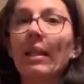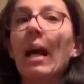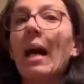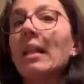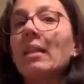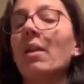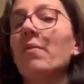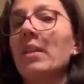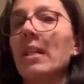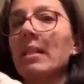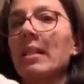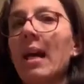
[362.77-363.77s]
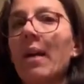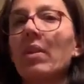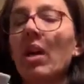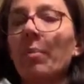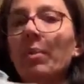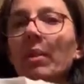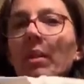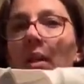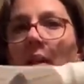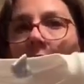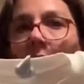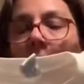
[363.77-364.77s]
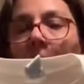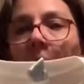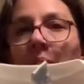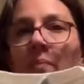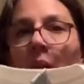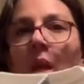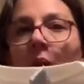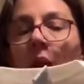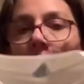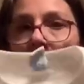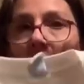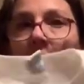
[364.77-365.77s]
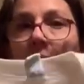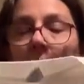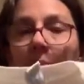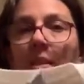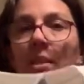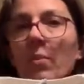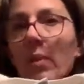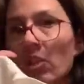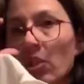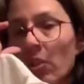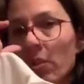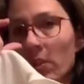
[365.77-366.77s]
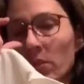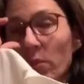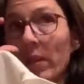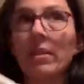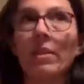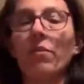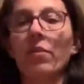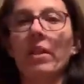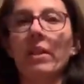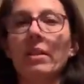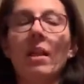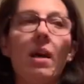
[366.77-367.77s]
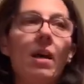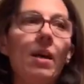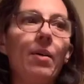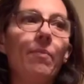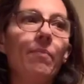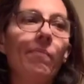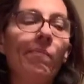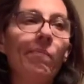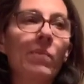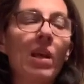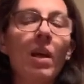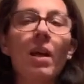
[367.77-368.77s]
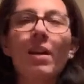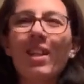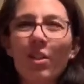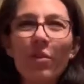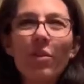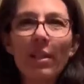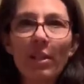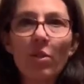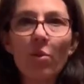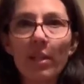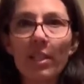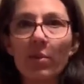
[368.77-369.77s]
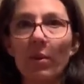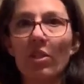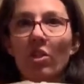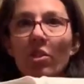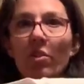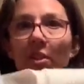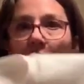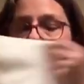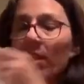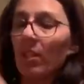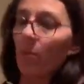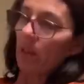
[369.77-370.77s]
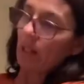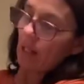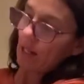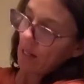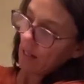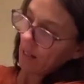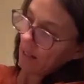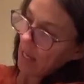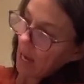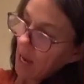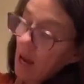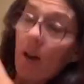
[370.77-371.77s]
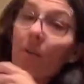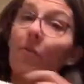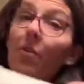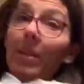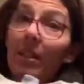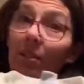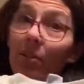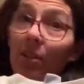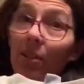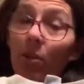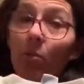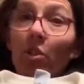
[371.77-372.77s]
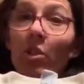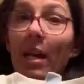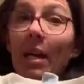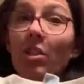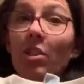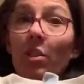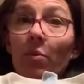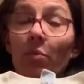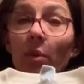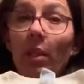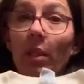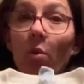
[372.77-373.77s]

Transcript: Like, I love these. I have a couple um, of these types of sweatshirts with different, um, you know, they're like tourist sweatshirts. So this one is from Yellowstone, which is actually really